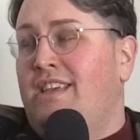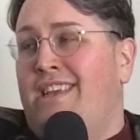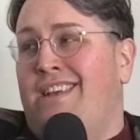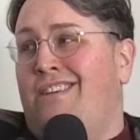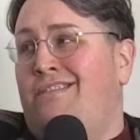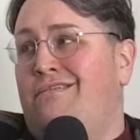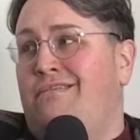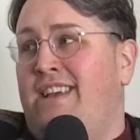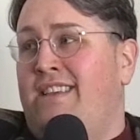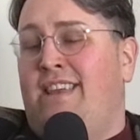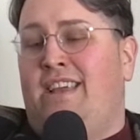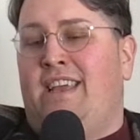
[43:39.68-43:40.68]
You know,
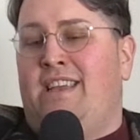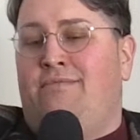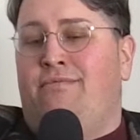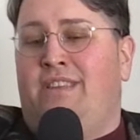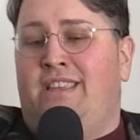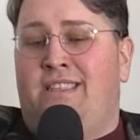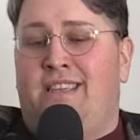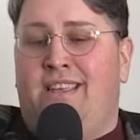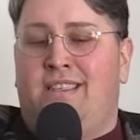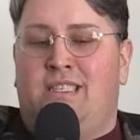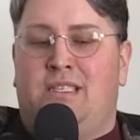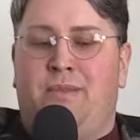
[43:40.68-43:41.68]
it really
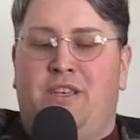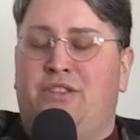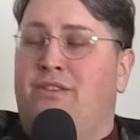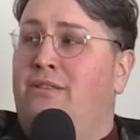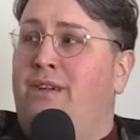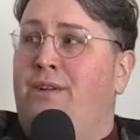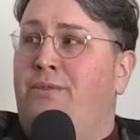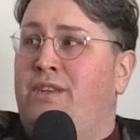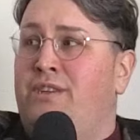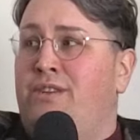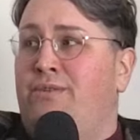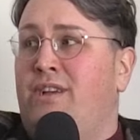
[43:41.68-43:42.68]
takes a special way when
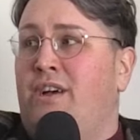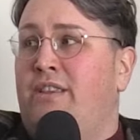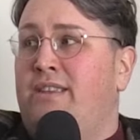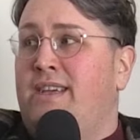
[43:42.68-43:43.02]
you do it all the